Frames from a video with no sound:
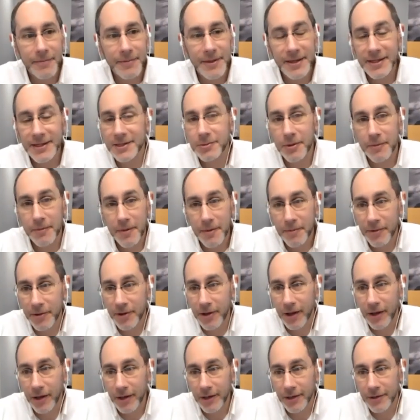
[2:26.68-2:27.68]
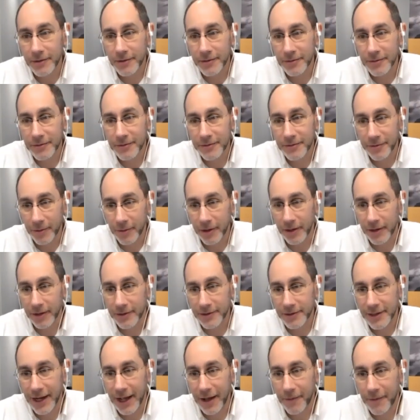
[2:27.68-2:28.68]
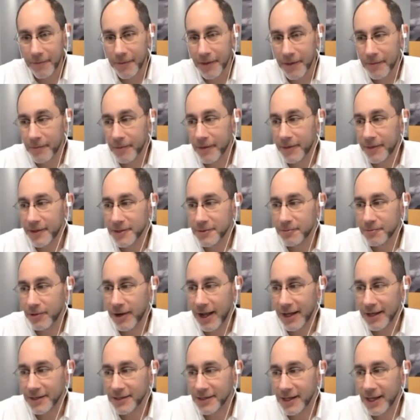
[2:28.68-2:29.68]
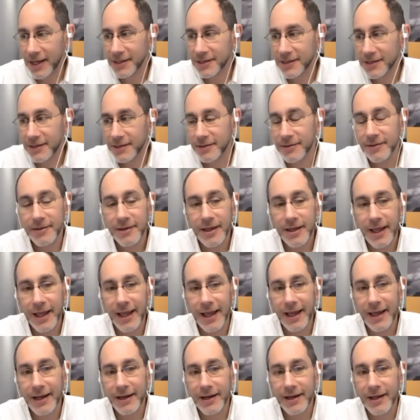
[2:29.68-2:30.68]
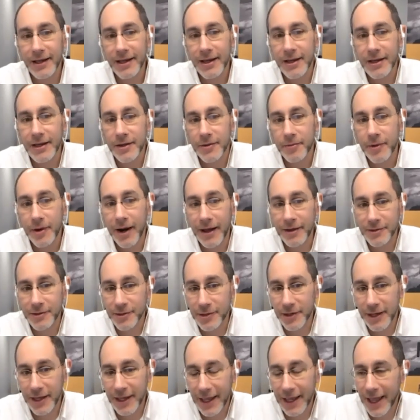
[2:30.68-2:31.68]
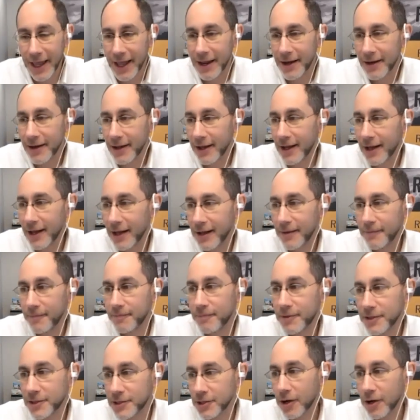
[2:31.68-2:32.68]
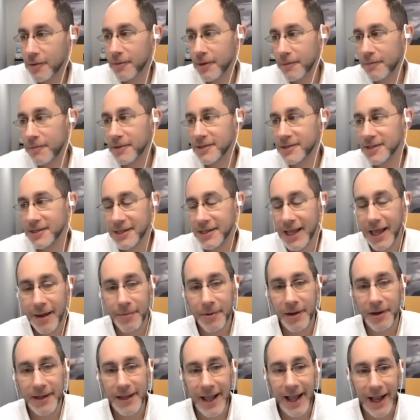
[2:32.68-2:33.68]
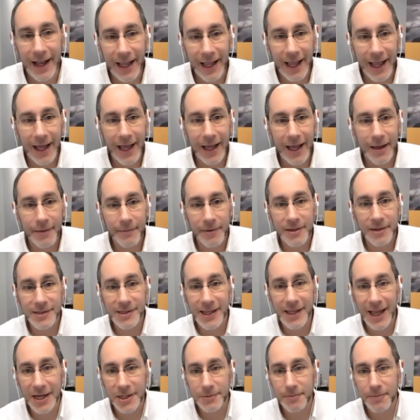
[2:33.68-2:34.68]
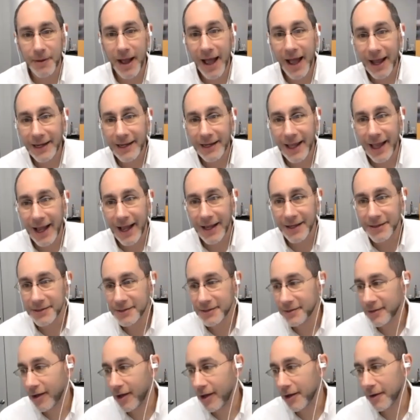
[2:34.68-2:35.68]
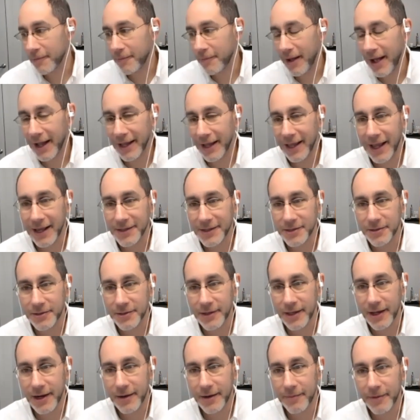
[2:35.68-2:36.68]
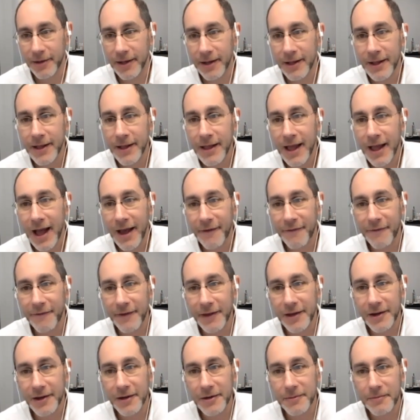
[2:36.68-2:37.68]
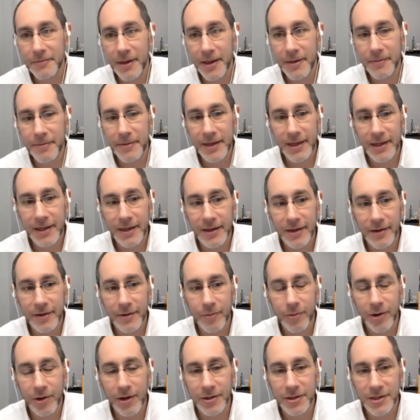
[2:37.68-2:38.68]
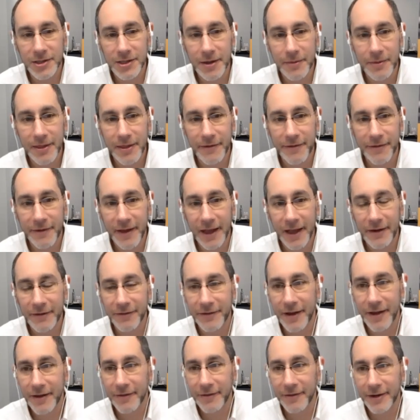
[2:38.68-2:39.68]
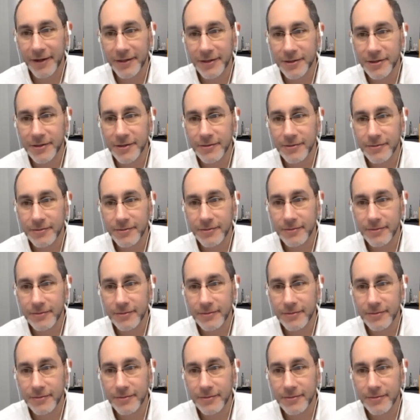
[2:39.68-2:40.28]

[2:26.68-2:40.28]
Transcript: this is what people call you for, to help them with this process. And when I was looking at PotomacBusinessCapital.com/podcast, all your podcasts are there, but I figured maybe what are some of the fan favorites?